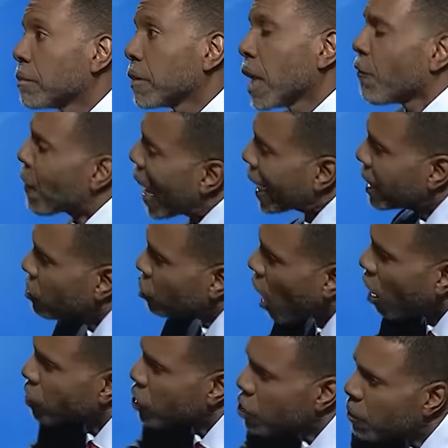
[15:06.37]
If I can
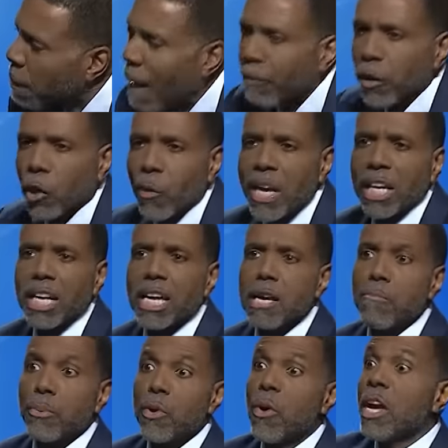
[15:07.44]
talk to you about the Greek and the
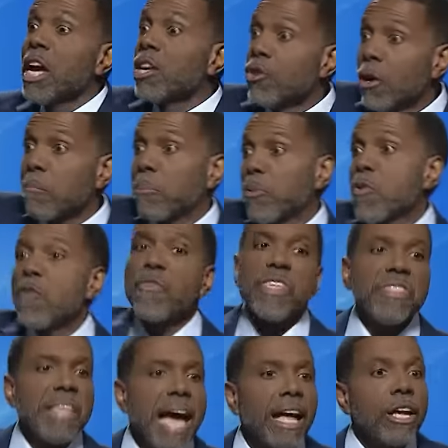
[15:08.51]
Hebrew, you improved
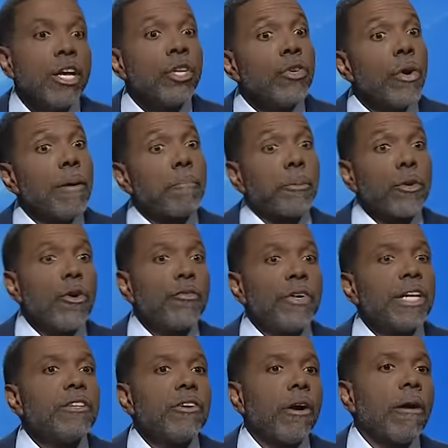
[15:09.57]
in that. You improved
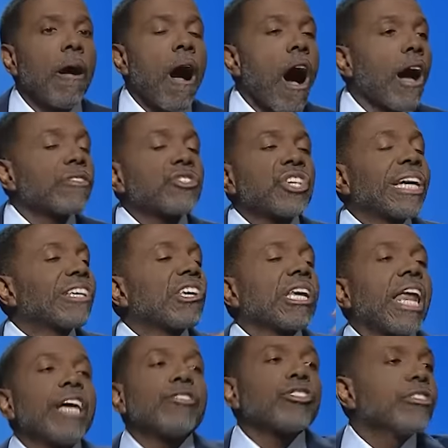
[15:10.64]
in your
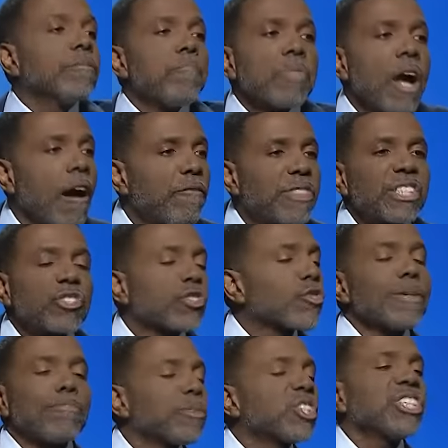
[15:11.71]
articulation of the
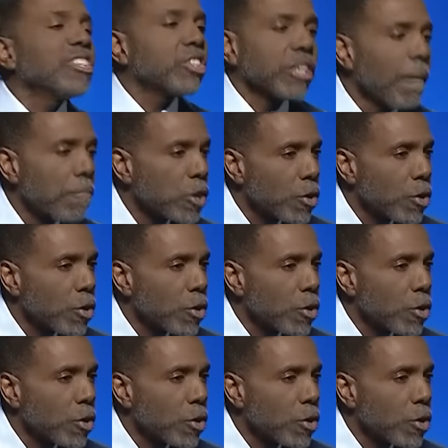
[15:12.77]
scriptures.